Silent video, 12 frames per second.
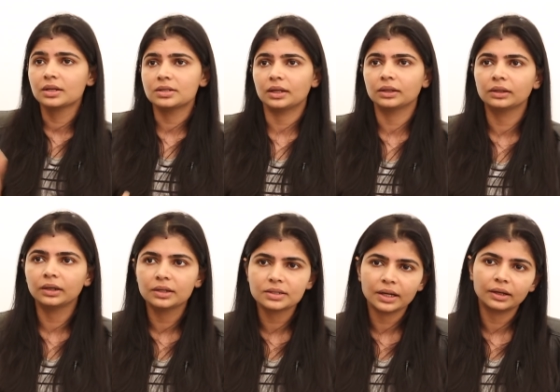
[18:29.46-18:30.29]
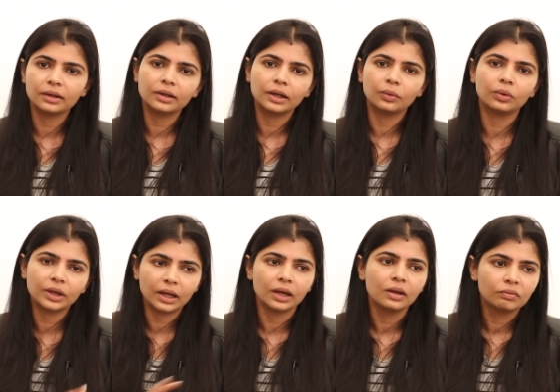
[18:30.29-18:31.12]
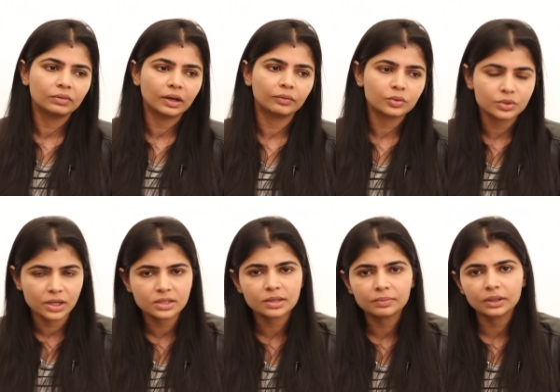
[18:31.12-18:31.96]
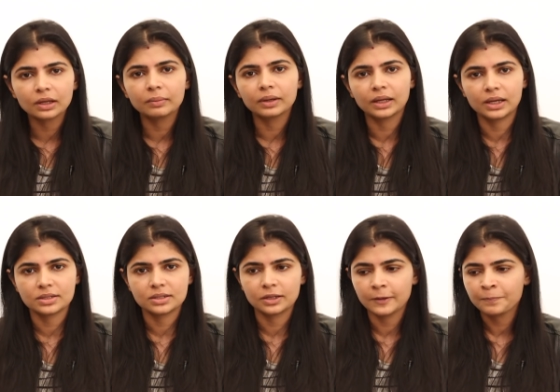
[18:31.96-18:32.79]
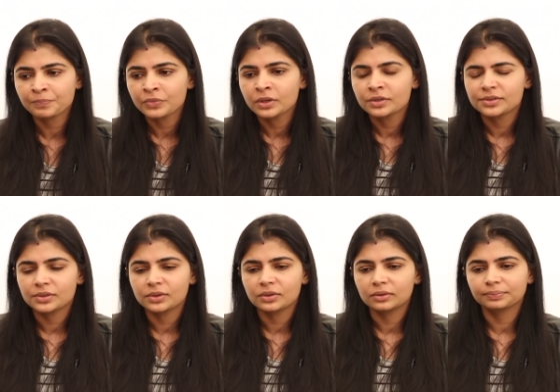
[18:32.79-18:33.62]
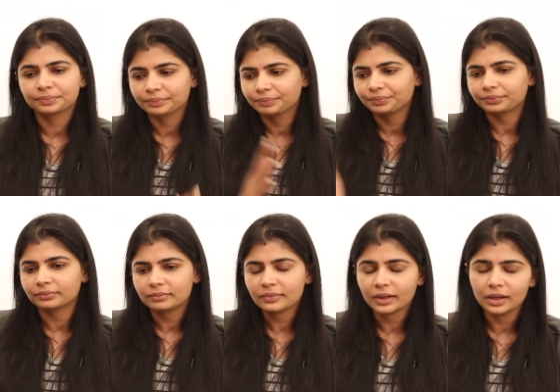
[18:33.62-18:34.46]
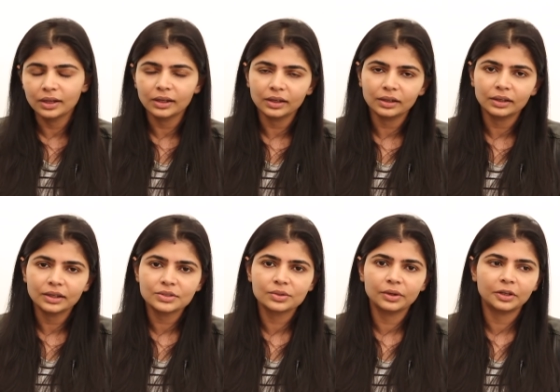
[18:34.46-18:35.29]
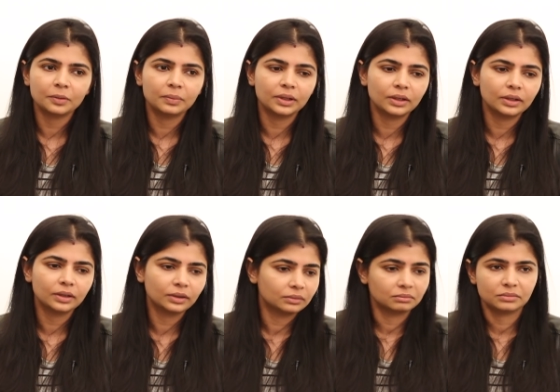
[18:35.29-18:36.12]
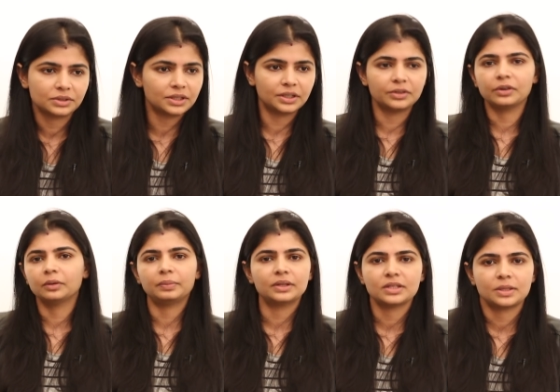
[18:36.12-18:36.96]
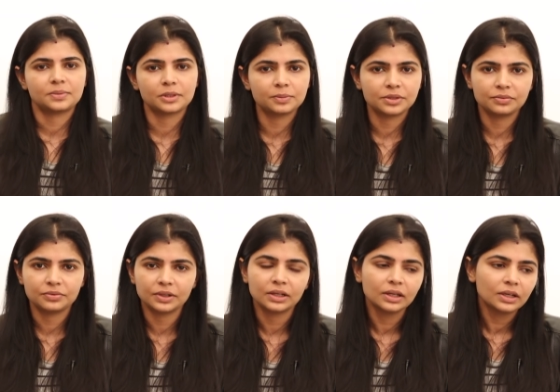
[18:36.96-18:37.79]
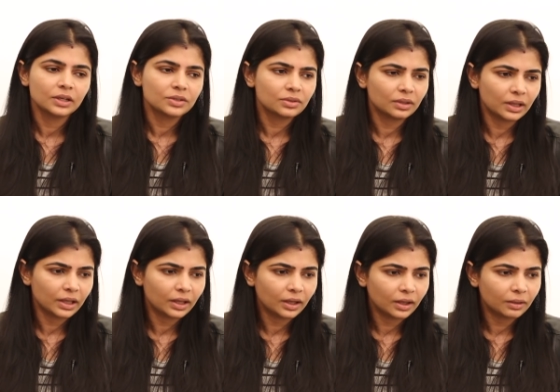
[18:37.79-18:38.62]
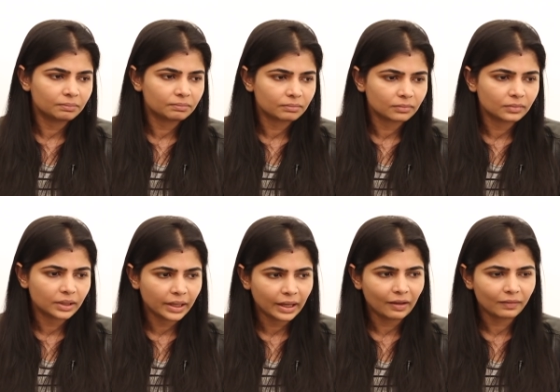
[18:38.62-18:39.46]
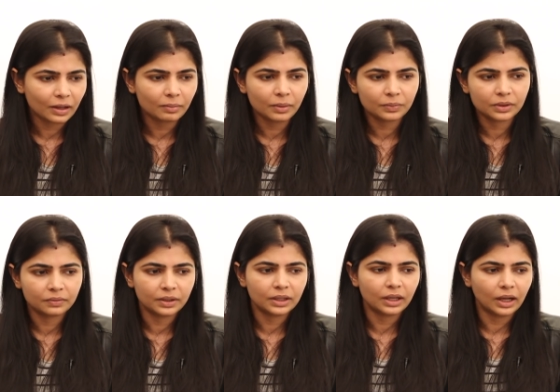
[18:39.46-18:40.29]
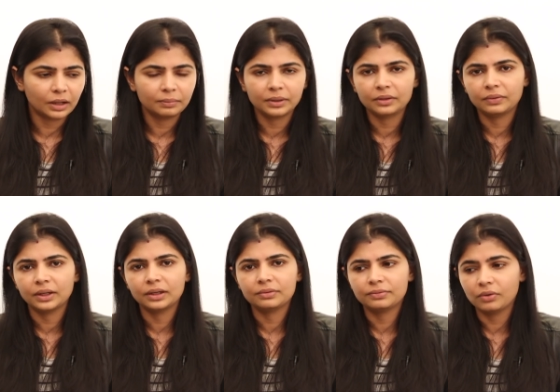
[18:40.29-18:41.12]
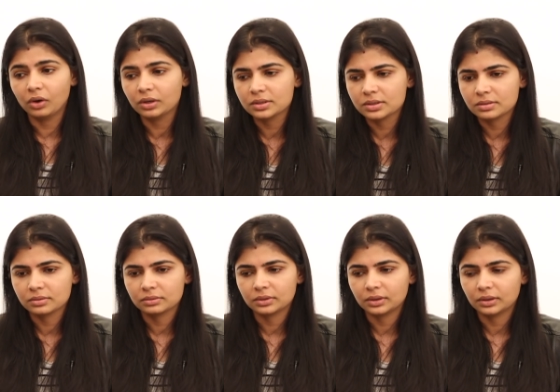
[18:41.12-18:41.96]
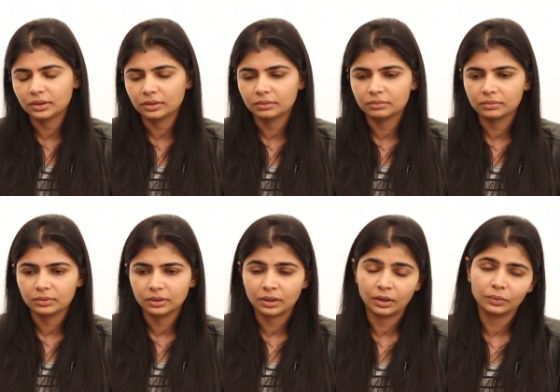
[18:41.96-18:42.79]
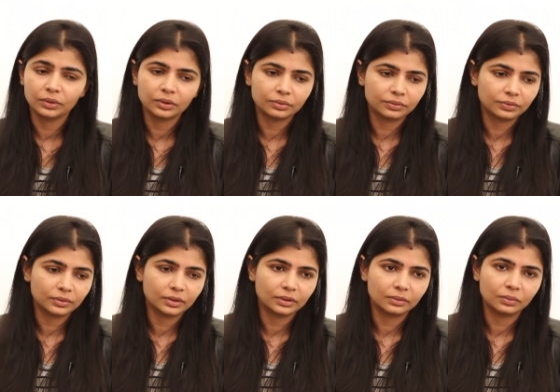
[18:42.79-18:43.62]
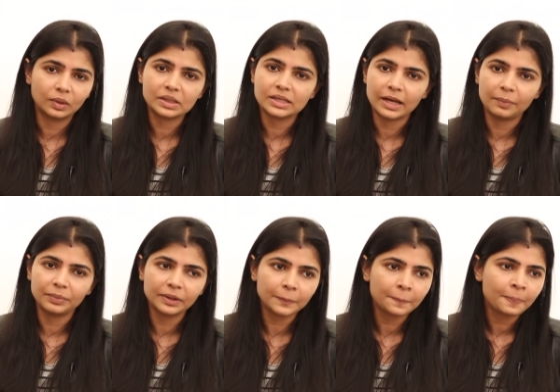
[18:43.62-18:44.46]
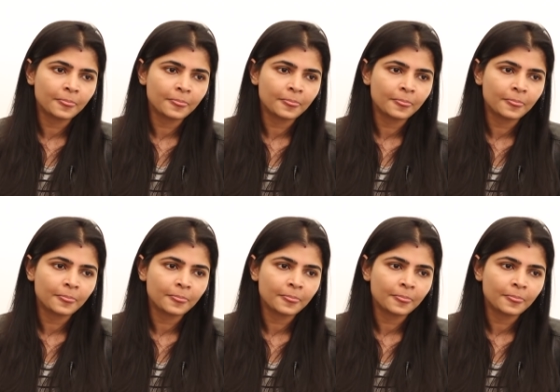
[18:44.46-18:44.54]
suddenly decided that okay, we have to say something against her. So uh, it's going to be she did not pay the subscription fee. So they they have come up with a very arbit, very false uh, account of uh, what's happened,